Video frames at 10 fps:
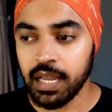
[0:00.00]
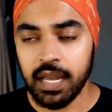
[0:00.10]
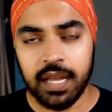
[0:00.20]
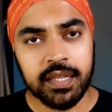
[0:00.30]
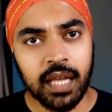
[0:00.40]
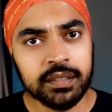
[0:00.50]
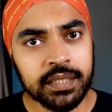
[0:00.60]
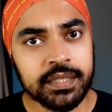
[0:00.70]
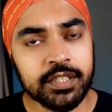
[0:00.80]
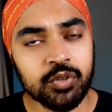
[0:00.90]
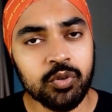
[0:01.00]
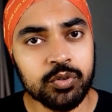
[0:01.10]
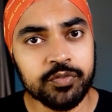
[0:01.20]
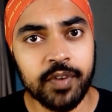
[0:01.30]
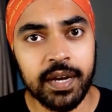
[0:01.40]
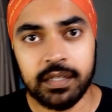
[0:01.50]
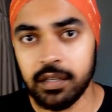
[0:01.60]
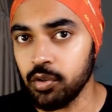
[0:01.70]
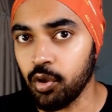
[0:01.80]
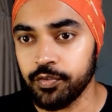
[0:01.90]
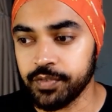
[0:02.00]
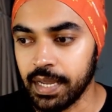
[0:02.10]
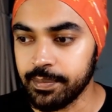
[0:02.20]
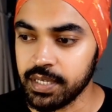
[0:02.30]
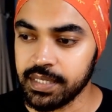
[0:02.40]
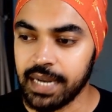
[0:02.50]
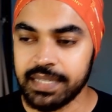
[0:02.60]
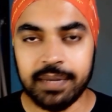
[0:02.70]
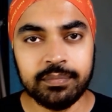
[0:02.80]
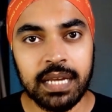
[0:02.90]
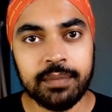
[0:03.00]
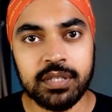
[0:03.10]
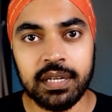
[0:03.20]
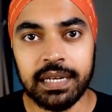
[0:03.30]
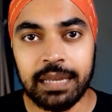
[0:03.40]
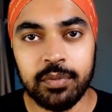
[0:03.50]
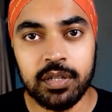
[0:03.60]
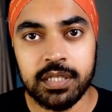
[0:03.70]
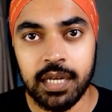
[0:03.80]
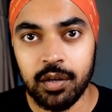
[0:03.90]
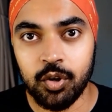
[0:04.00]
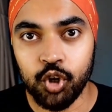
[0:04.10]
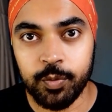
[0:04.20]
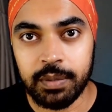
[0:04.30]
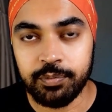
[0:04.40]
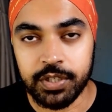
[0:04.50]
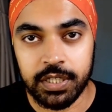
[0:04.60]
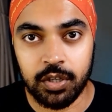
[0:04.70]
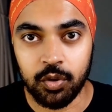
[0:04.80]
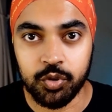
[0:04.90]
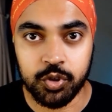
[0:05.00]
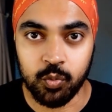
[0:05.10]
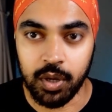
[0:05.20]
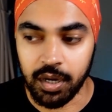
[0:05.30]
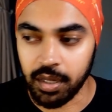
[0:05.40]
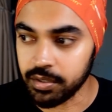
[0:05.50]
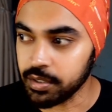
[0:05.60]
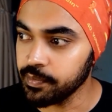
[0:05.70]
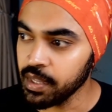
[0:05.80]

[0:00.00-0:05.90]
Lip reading: The other thing that you're going to find a lot of times is that sometimes the labels are going to be pretty close to one another.